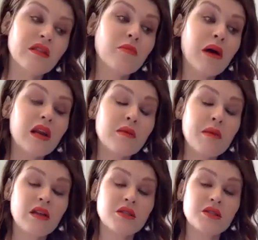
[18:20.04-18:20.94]
in the body
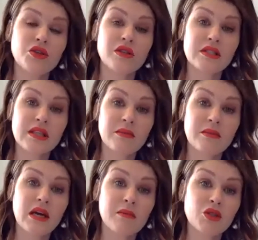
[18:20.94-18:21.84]
balancer at the same
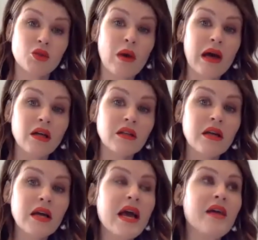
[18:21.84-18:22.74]
time as well.
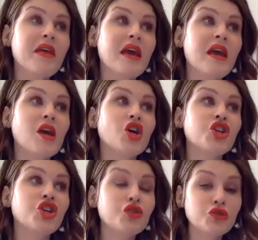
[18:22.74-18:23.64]
They
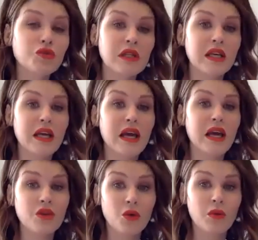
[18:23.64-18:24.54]
usually
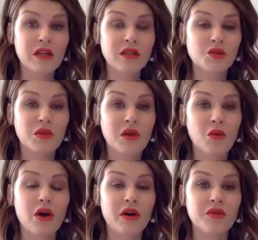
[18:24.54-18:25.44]
have no redness when they
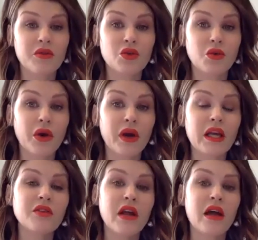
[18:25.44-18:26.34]
walk out the door,
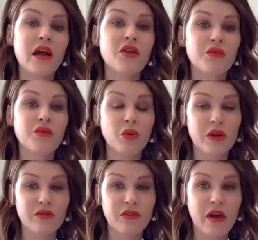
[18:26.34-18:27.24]
even at a
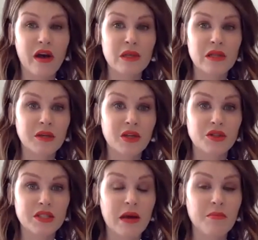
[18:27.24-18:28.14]
3.5 millimeter
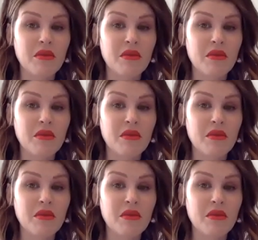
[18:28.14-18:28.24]
depth